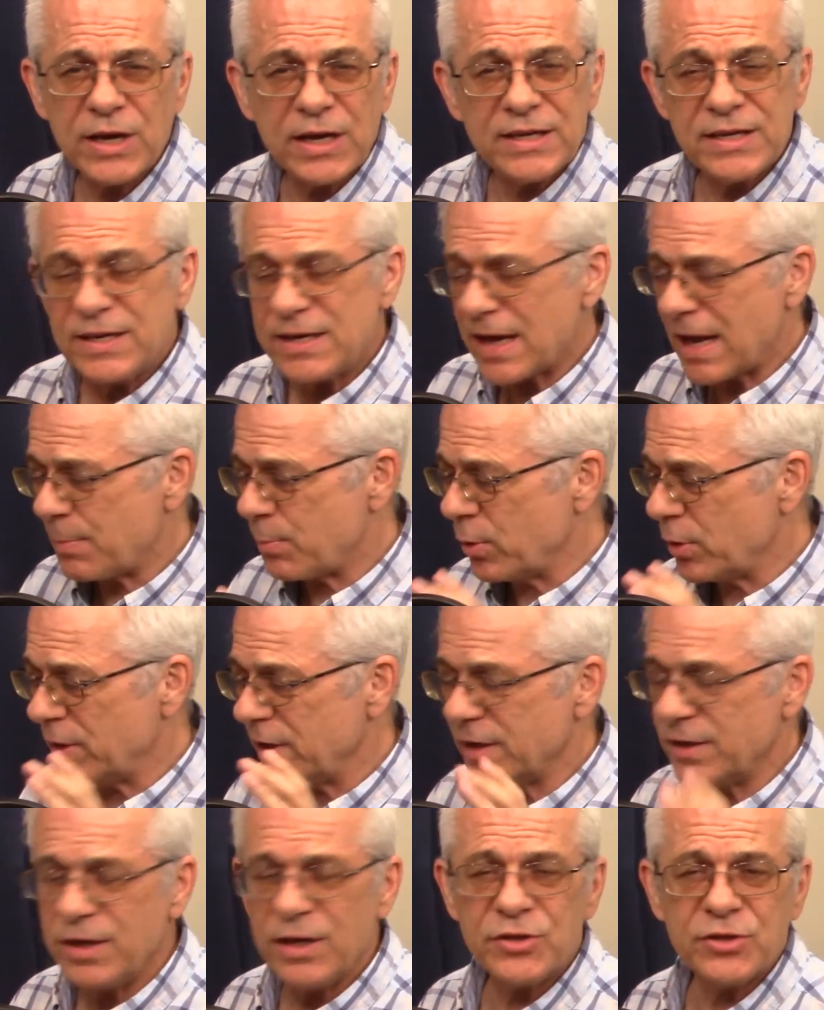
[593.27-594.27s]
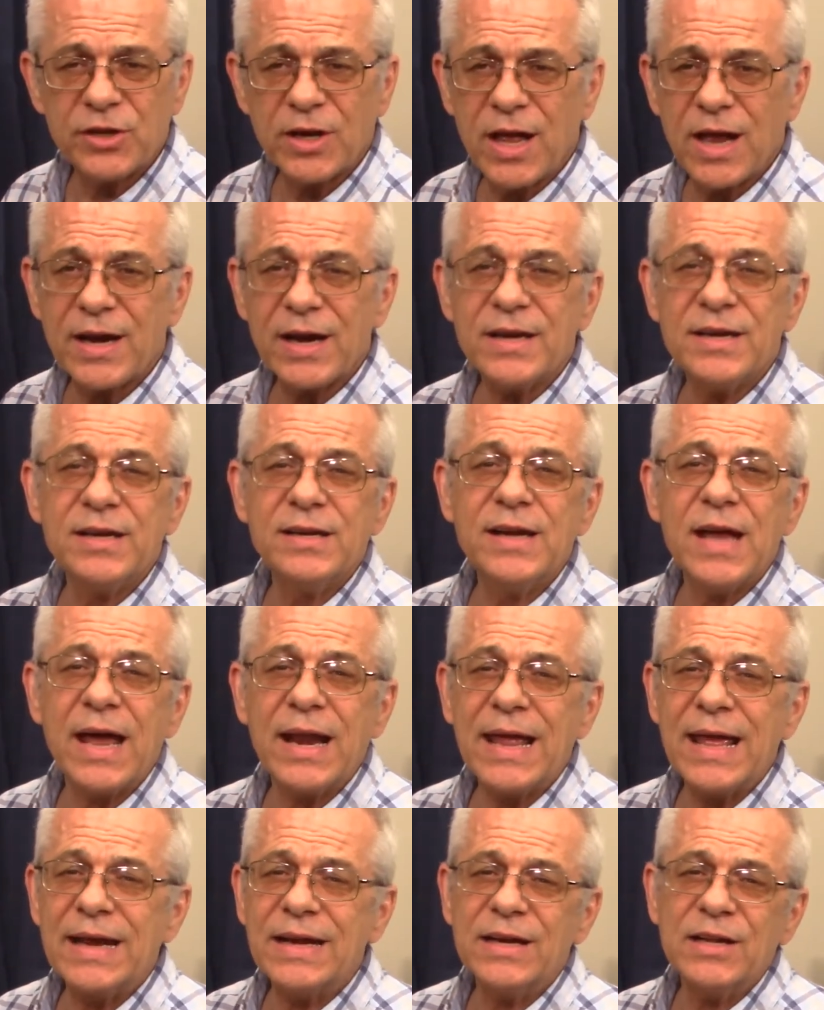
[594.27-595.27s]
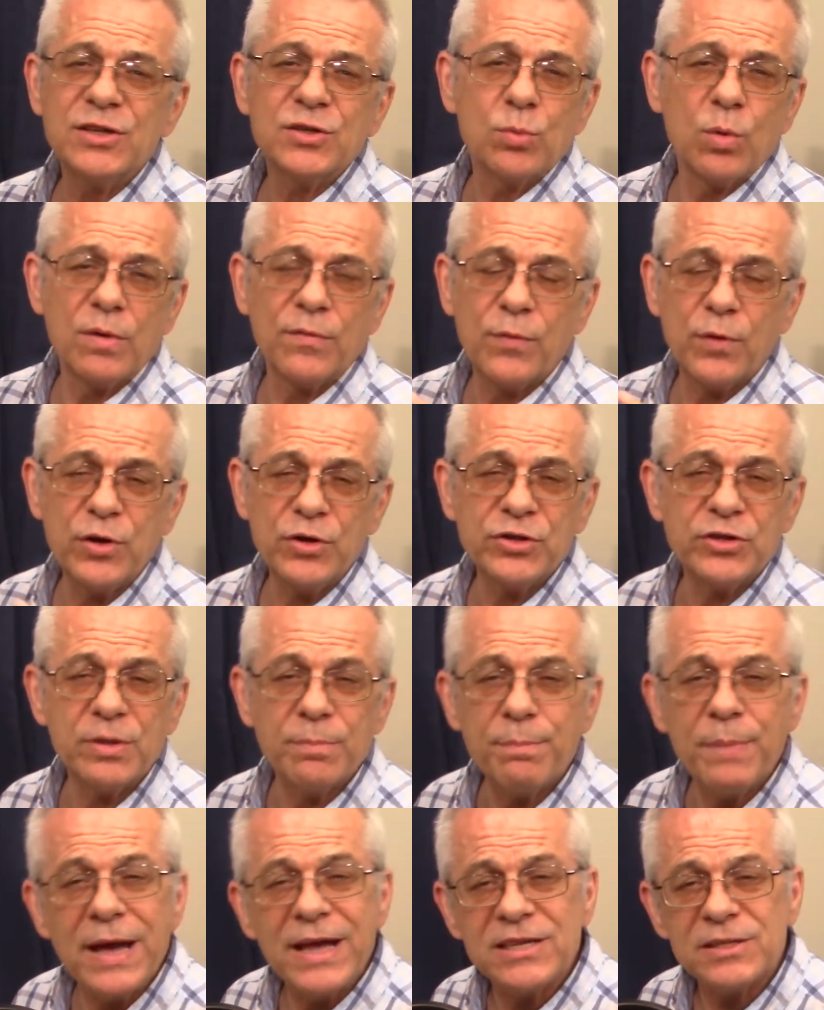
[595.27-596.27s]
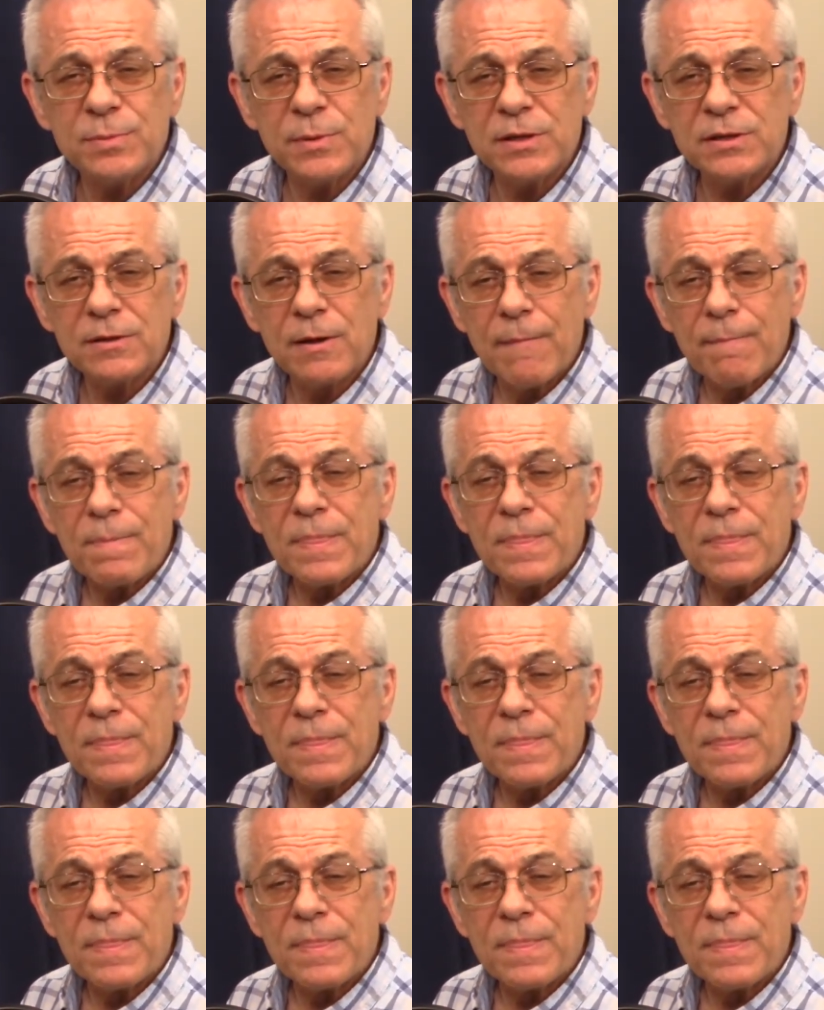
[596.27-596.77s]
I did not put an addition on. I did not add any square footage in the basement.